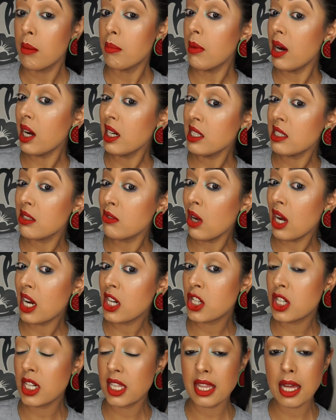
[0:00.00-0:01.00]
Mine is not
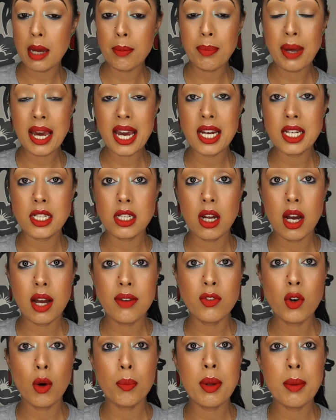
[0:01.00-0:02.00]
actually that bad.
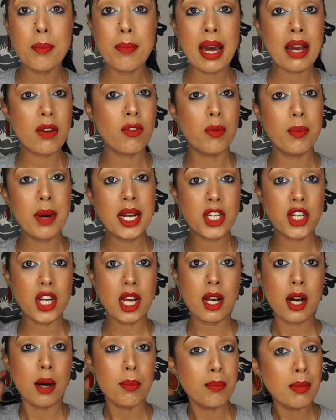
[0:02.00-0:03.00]
I've not been back for my
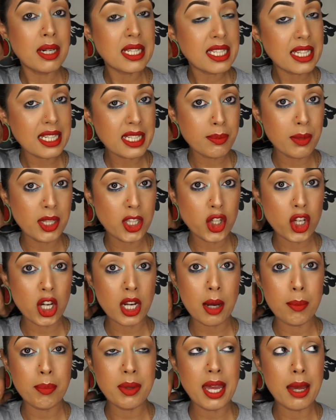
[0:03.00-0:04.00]
checkup, my 6-month
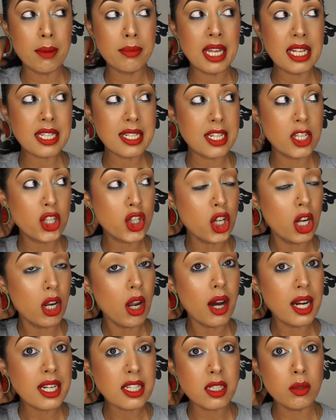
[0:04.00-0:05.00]
checkup yet. That's in
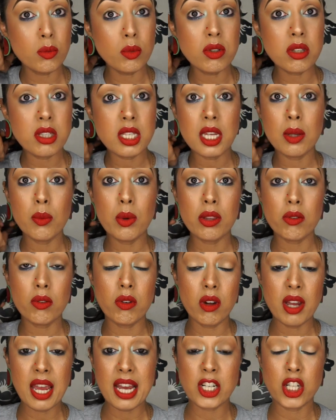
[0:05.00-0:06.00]
July, so we'll see whether
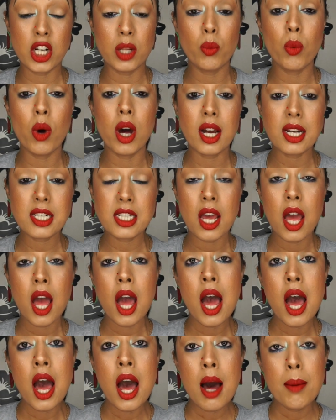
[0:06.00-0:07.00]
or not it actually worked.
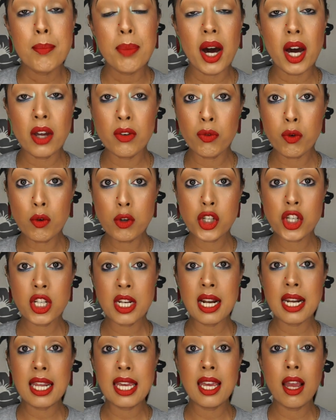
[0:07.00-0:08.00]
But
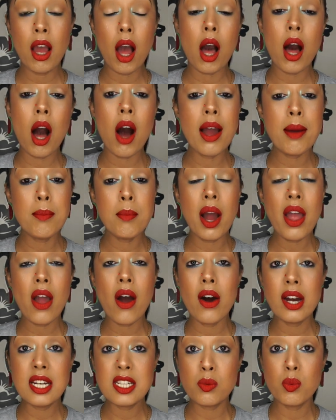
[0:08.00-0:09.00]
unfortunately, my
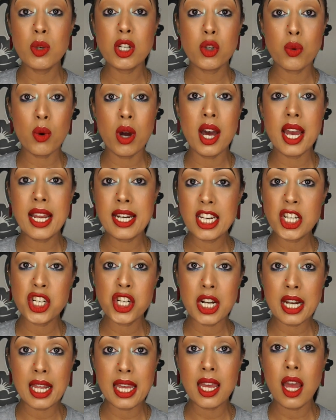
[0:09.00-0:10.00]
eyes, which were
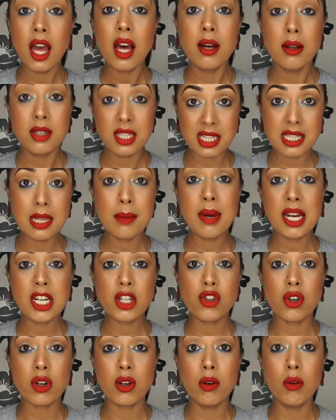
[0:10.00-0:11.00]
initially
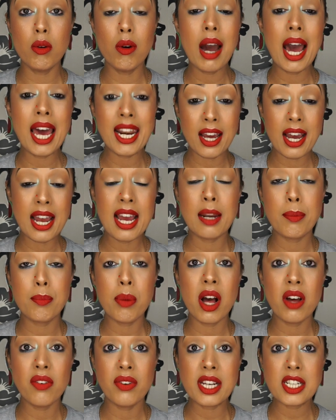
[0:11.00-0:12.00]
symmetrical and I had
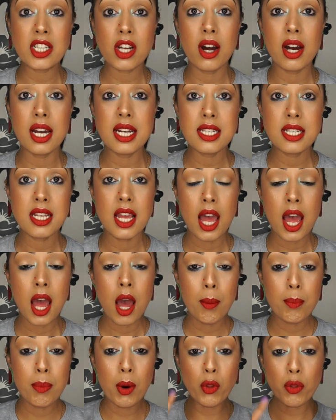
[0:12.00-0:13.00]
perfect eyes,
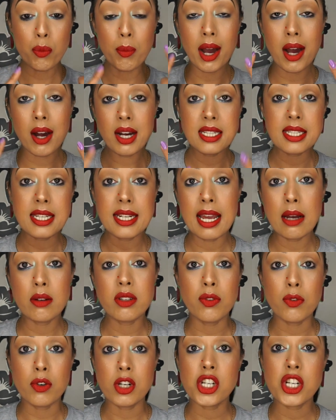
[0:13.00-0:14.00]
both my eyes are now
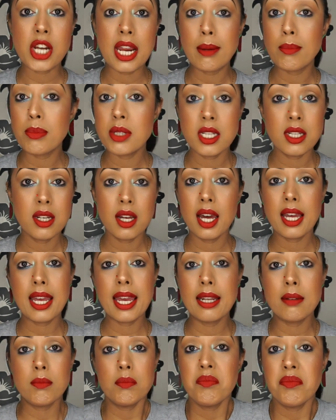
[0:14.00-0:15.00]
different shaped.
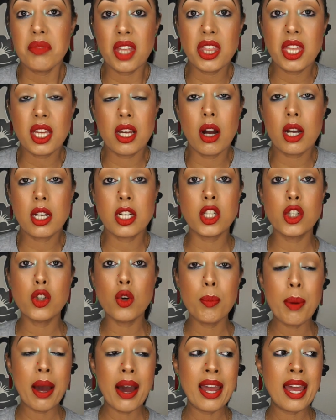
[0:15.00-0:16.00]
Again, nothing I can
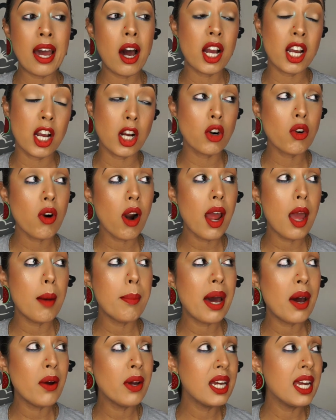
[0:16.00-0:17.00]
do about it. I can cry
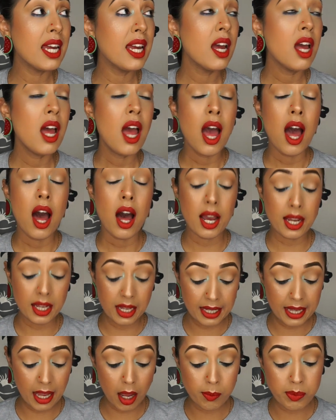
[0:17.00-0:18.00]
about it, I
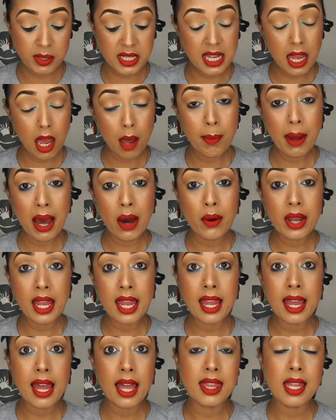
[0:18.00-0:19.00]
can get upset about
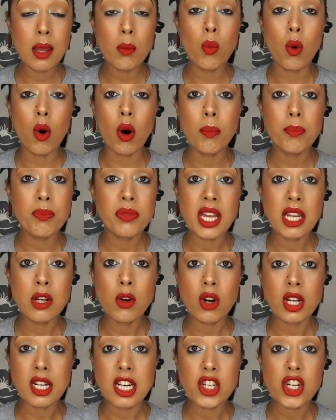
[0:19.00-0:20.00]
it, and then what? They're
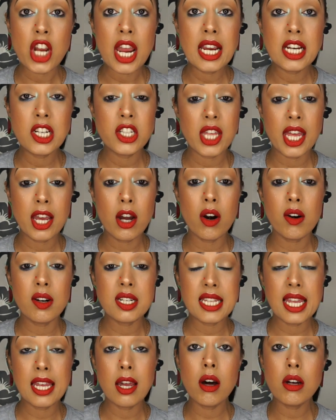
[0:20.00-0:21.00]
not going to change. They are
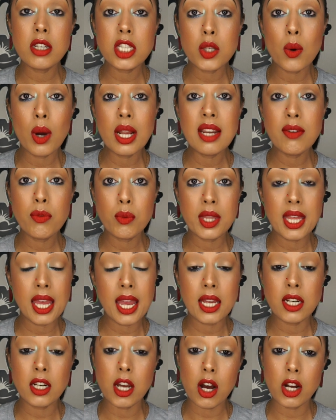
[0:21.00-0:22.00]
as they are, so I live with it
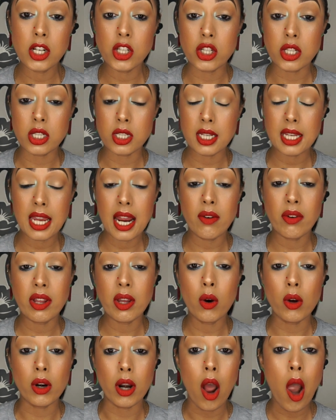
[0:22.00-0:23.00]
and I just
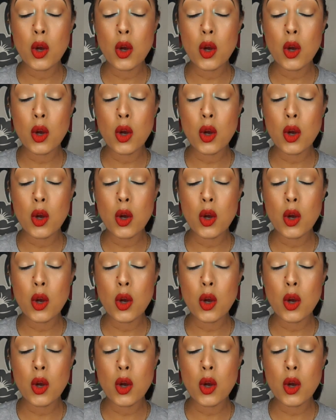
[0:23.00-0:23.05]
carry on.